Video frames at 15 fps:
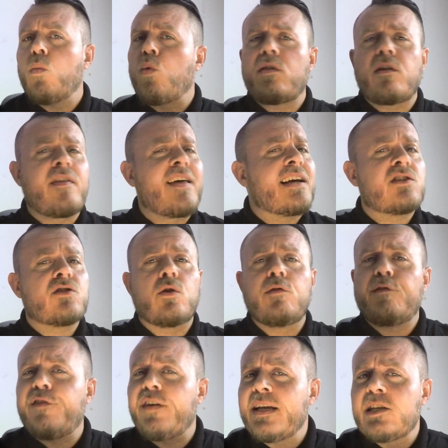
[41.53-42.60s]
whether that's on
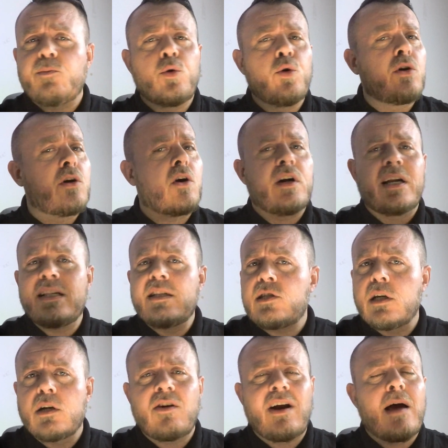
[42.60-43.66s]
Facebook or
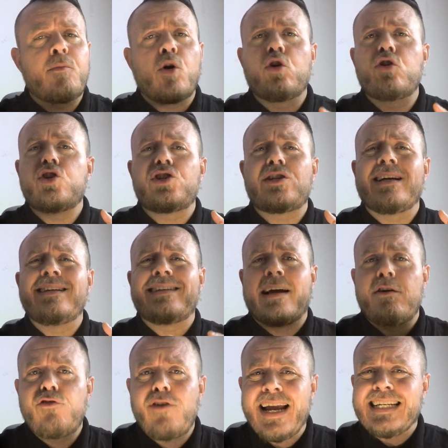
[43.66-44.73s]
Instagram or just a
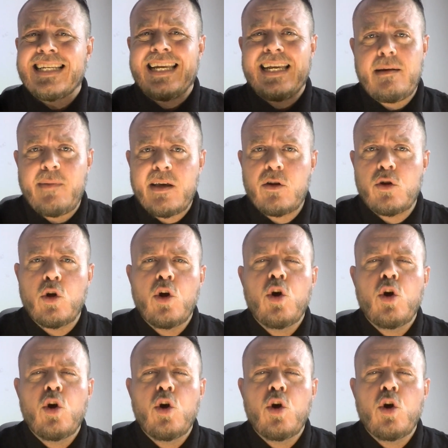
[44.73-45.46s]
direct email,